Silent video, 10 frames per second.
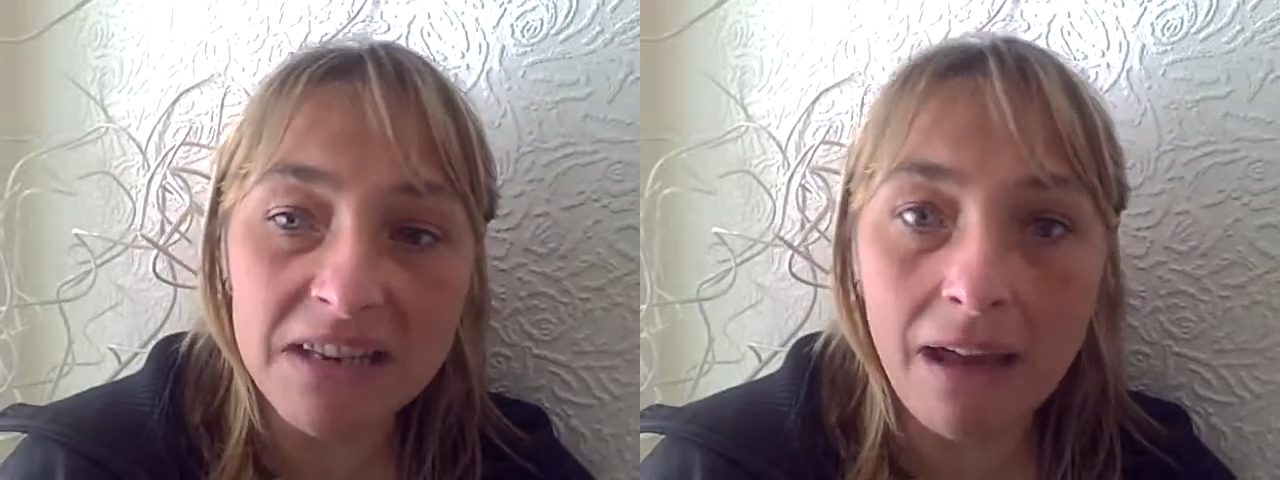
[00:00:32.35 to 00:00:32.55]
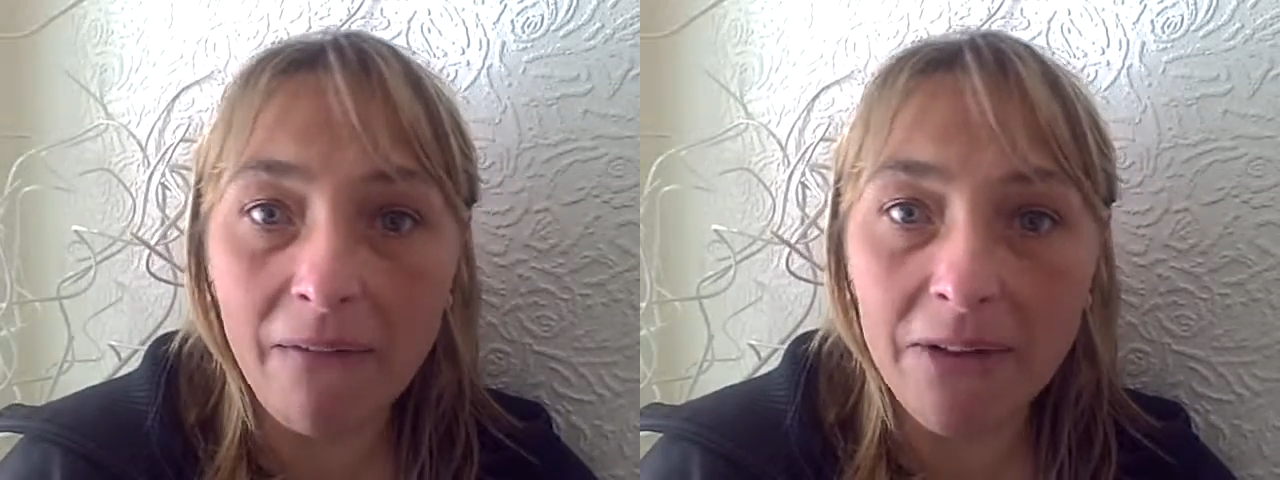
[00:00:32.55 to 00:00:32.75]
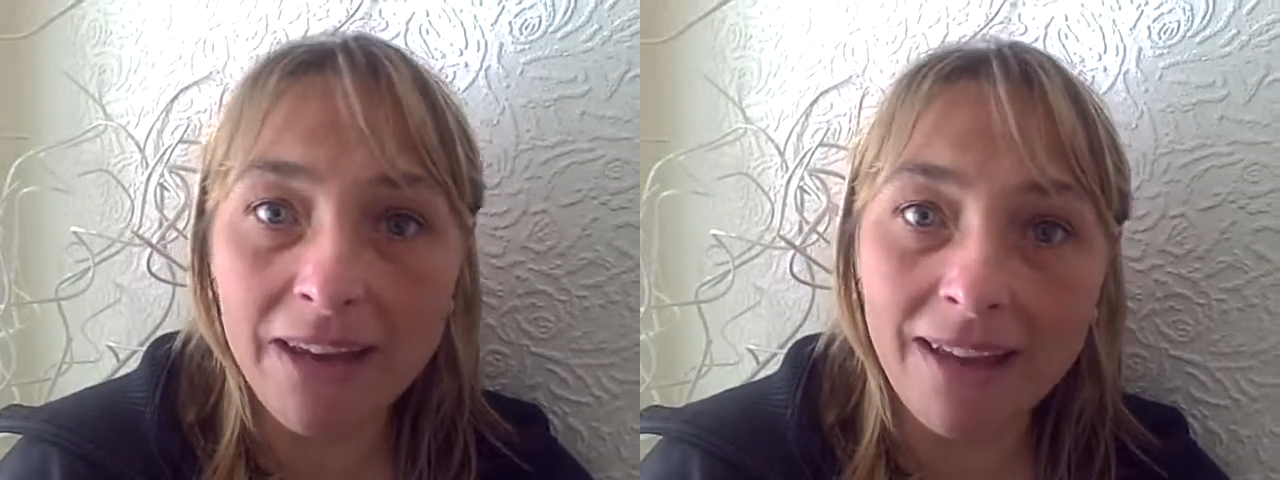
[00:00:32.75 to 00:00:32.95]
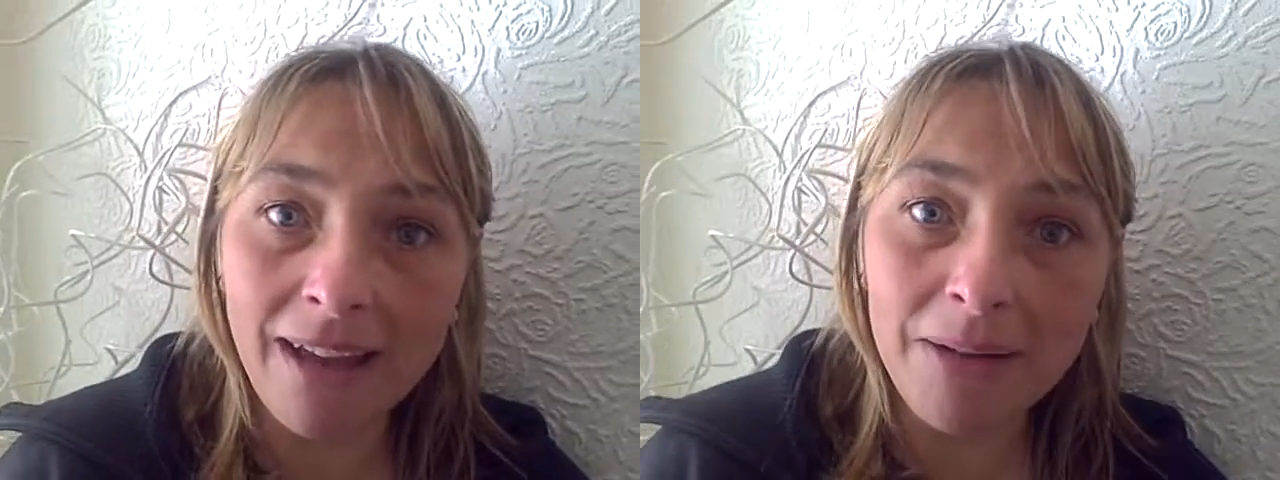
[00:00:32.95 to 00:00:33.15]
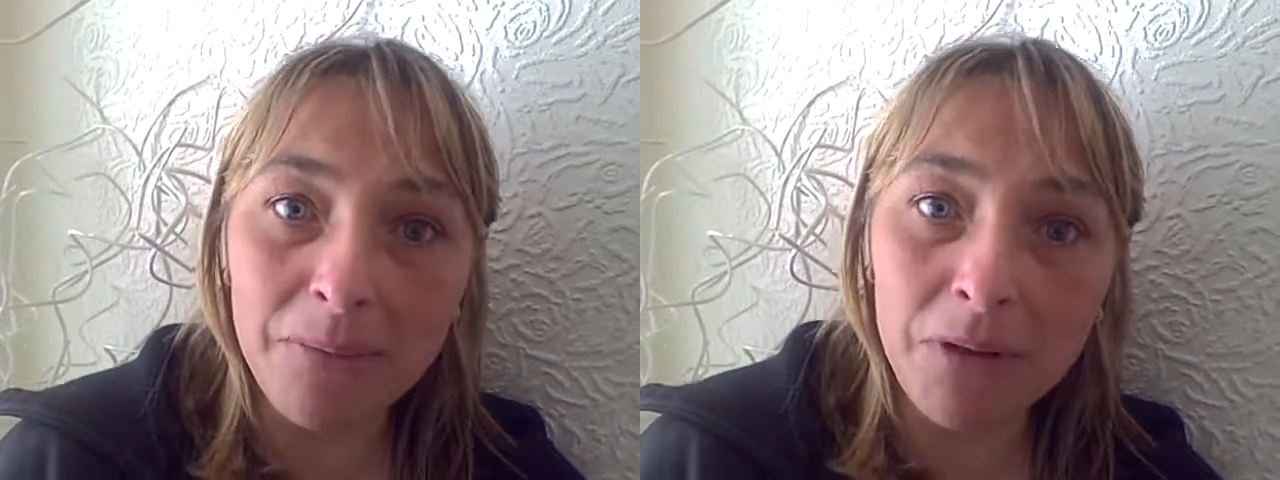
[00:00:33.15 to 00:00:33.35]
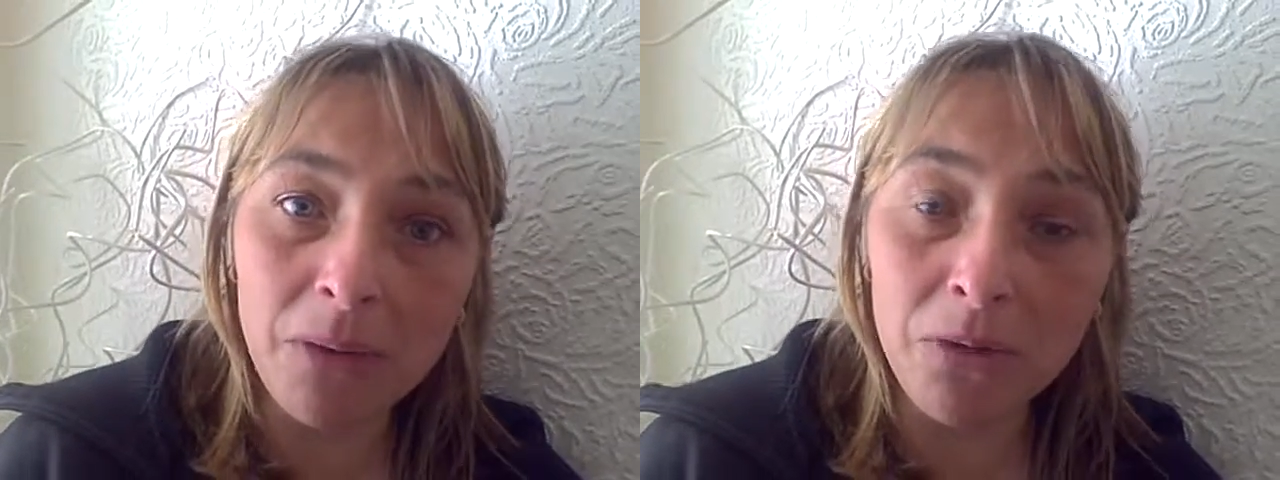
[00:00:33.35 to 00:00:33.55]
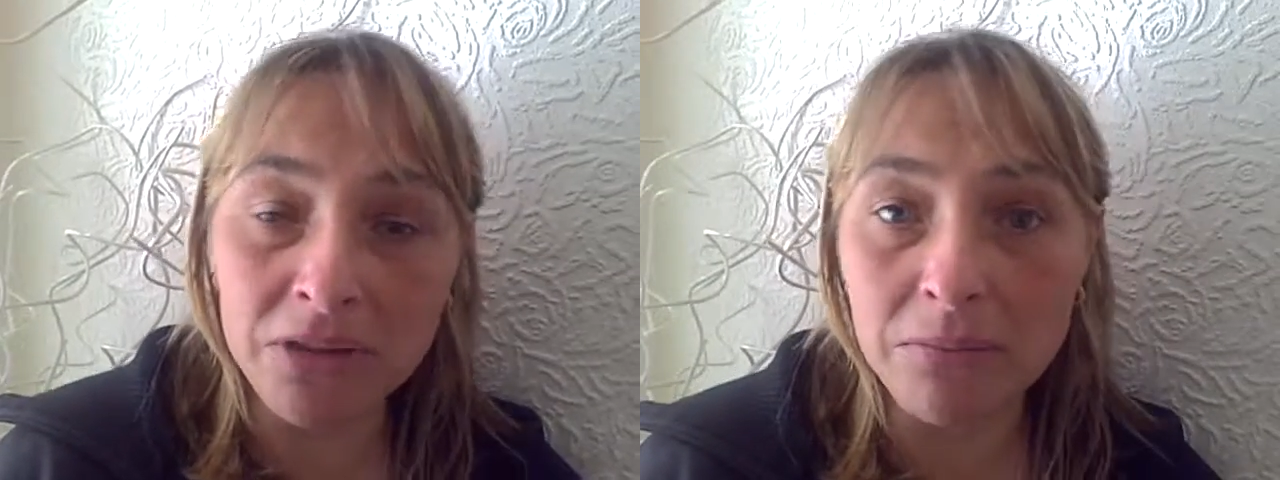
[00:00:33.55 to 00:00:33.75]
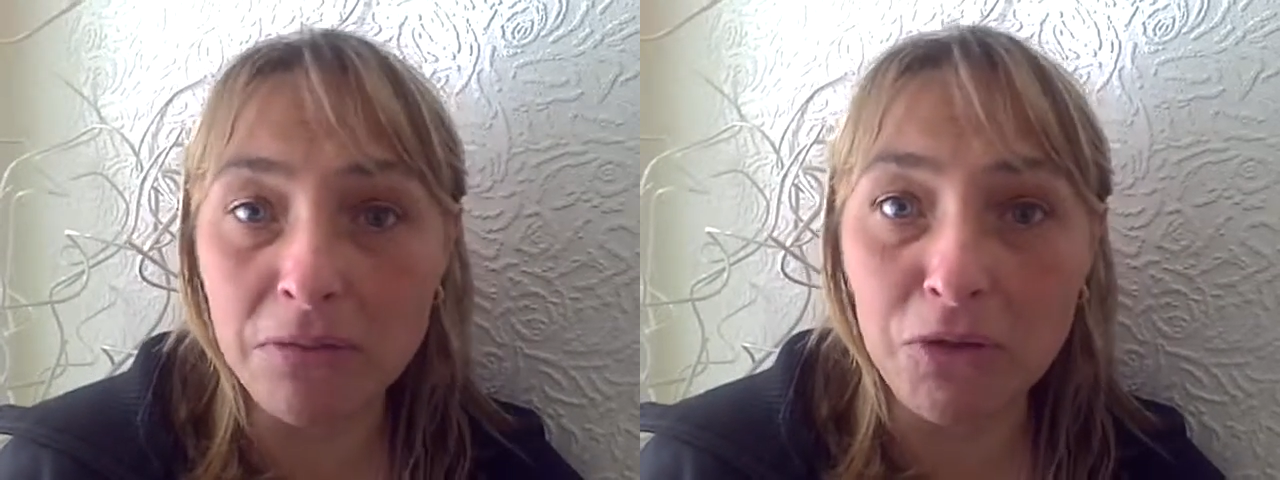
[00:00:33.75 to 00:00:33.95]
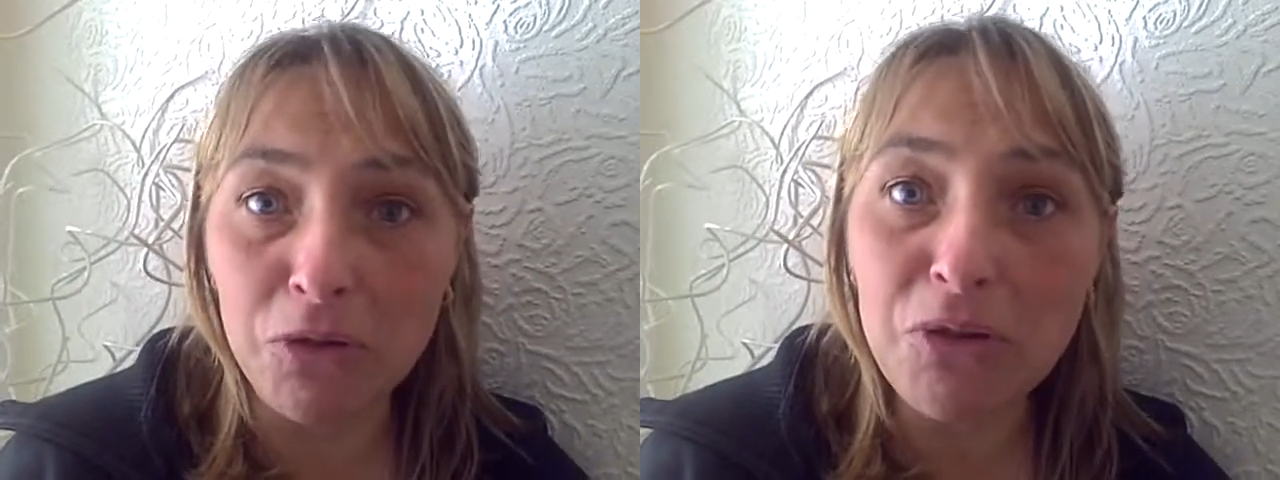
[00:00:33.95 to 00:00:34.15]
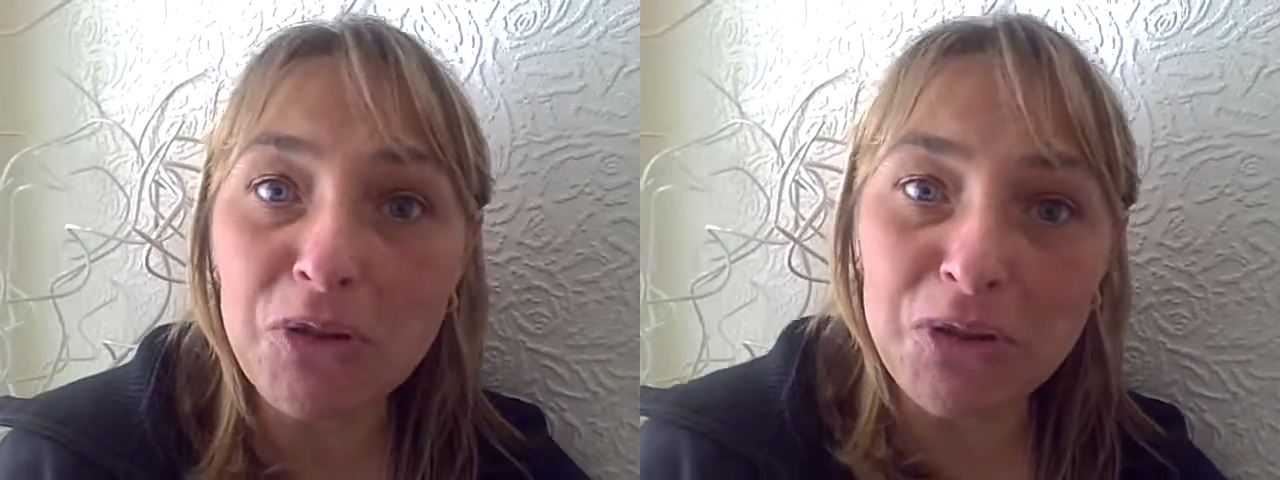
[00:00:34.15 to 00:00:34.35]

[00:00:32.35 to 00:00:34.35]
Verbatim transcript: now and again, but I wasn't before.